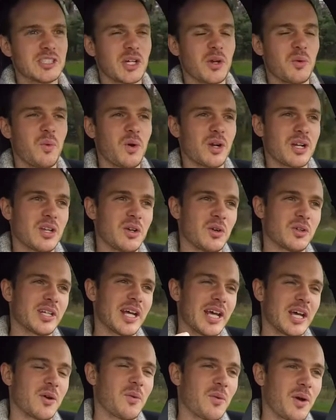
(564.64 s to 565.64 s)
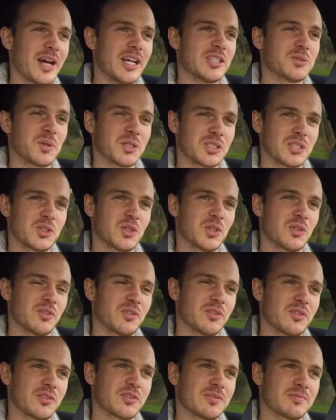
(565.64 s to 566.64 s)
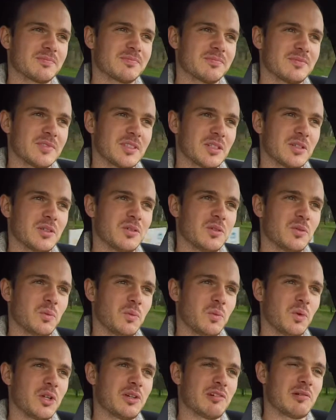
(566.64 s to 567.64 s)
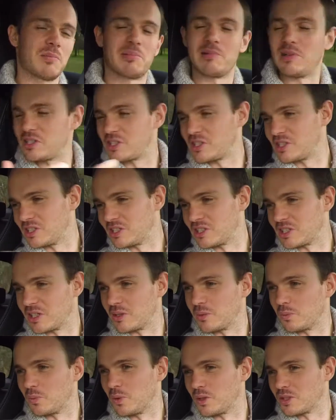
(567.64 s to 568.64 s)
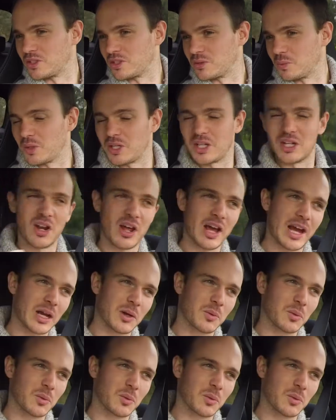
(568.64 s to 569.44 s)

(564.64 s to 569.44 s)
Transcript: So what are your takeaways? What sort of, what are your impressions, and what what do you like?